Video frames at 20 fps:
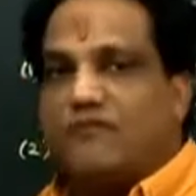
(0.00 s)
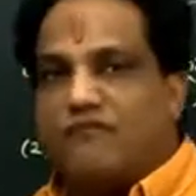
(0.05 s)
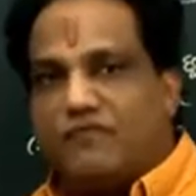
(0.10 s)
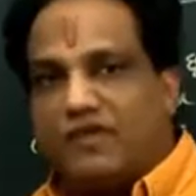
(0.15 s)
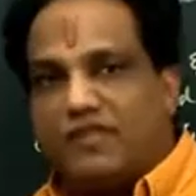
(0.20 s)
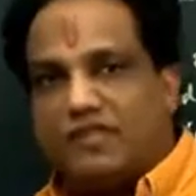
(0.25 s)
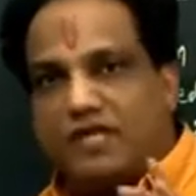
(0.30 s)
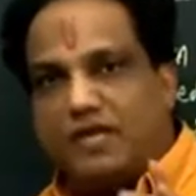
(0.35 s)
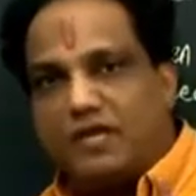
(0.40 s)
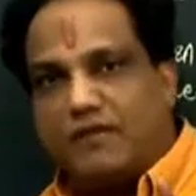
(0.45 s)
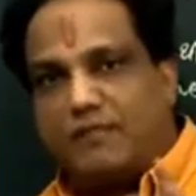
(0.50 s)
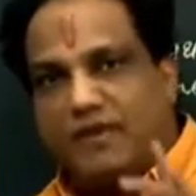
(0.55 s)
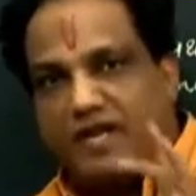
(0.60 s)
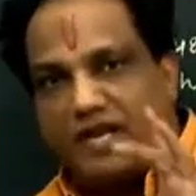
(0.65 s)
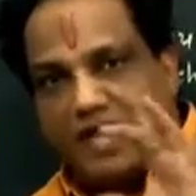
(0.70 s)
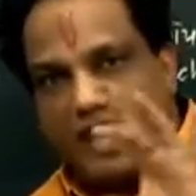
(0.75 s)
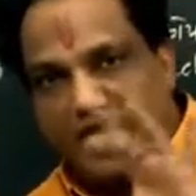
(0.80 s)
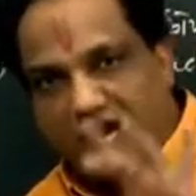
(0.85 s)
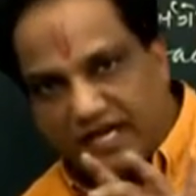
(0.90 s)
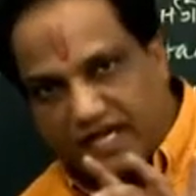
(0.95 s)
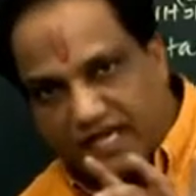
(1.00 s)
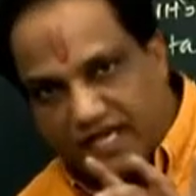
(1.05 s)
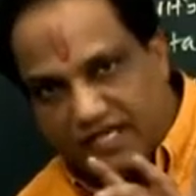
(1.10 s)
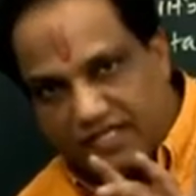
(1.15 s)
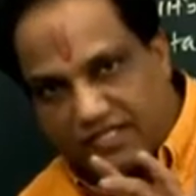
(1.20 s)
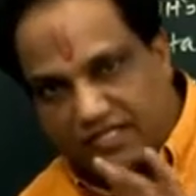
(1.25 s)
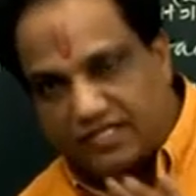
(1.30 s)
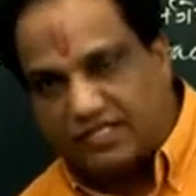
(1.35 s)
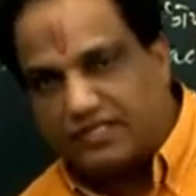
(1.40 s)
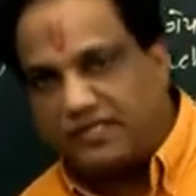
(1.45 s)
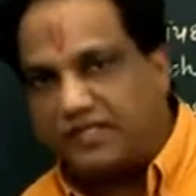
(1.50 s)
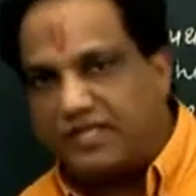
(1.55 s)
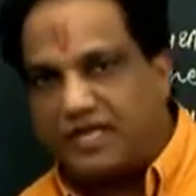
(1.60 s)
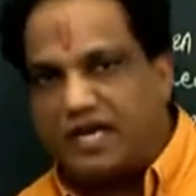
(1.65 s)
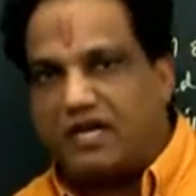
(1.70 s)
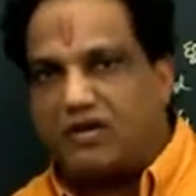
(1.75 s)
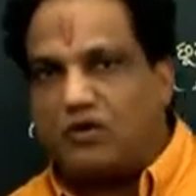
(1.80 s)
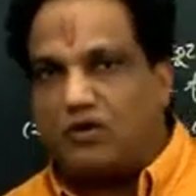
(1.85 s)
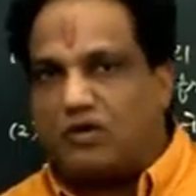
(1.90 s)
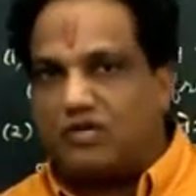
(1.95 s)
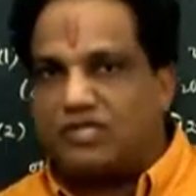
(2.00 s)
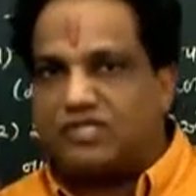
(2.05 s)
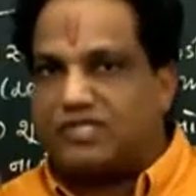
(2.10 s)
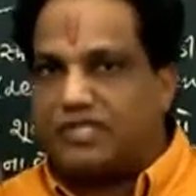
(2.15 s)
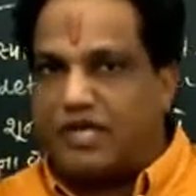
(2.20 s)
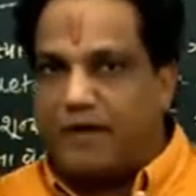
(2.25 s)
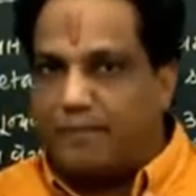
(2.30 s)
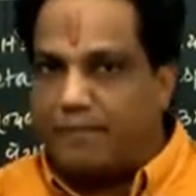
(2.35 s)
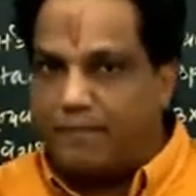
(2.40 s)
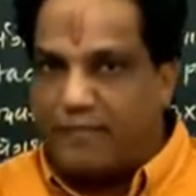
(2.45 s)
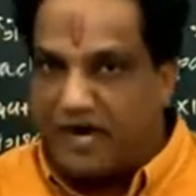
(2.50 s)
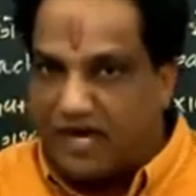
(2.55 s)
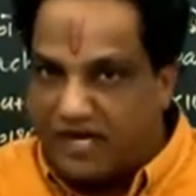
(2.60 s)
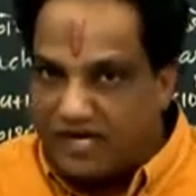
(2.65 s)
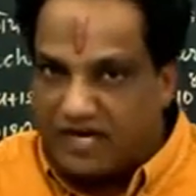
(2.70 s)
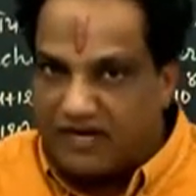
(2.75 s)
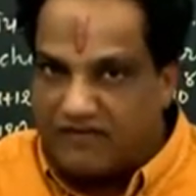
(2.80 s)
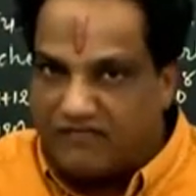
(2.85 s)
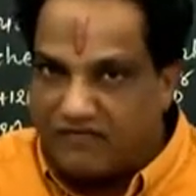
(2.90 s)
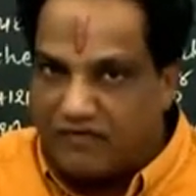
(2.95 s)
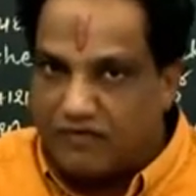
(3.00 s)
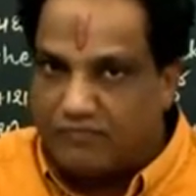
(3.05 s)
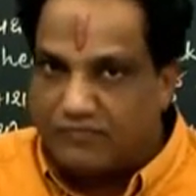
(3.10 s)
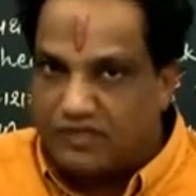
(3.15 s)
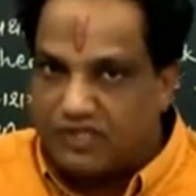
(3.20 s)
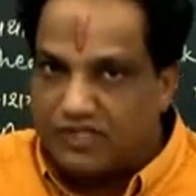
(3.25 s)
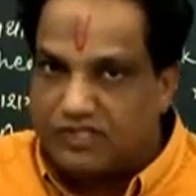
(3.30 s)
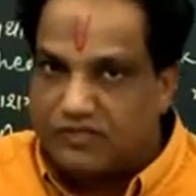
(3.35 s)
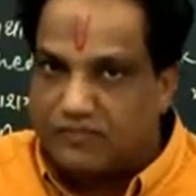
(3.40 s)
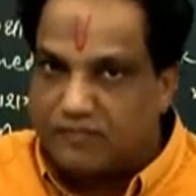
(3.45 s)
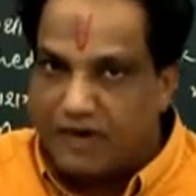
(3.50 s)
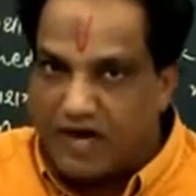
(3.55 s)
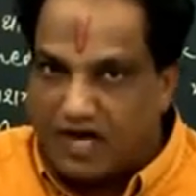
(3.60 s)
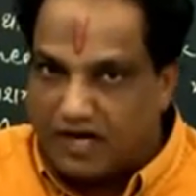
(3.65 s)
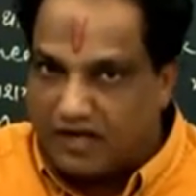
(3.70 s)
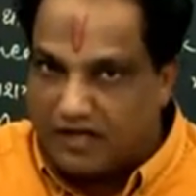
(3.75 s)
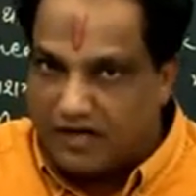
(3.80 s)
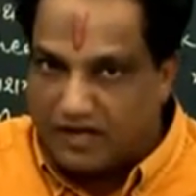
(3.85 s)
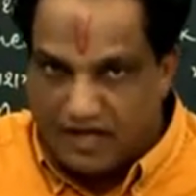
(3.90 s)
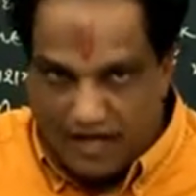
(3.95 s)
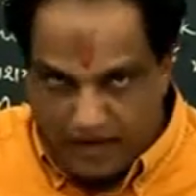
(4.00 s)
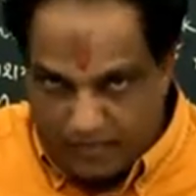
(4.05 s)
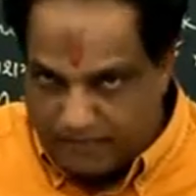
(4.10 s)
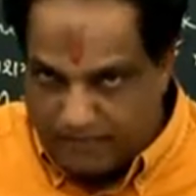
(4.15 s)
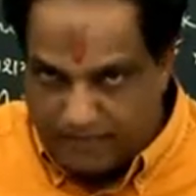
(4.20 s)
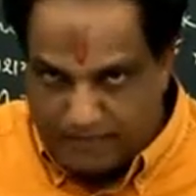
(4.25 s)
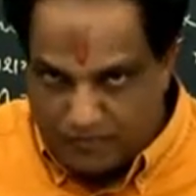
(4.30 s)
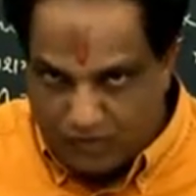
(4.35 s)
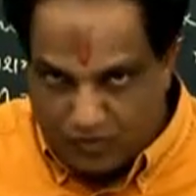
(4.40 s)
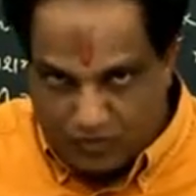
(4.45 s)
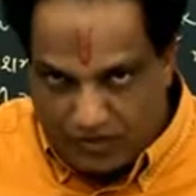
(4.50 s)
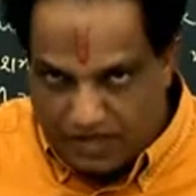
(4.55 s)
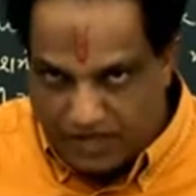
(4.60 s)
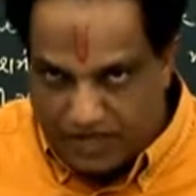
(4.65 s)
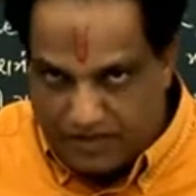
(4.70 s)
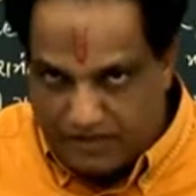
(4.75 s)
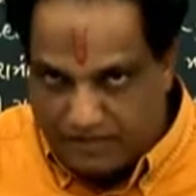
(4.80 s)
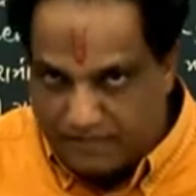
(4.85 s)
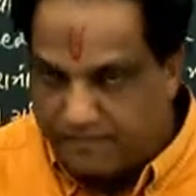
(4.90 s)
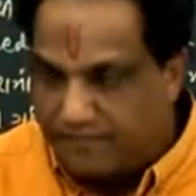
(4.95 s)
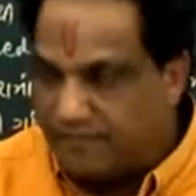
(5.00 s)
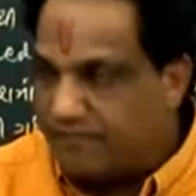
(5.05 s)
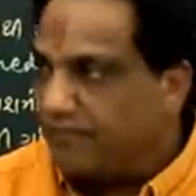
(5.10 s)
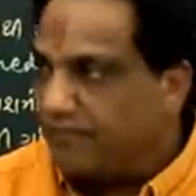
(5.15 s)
When they remain attached, they are not separated from the spark gap. Okay?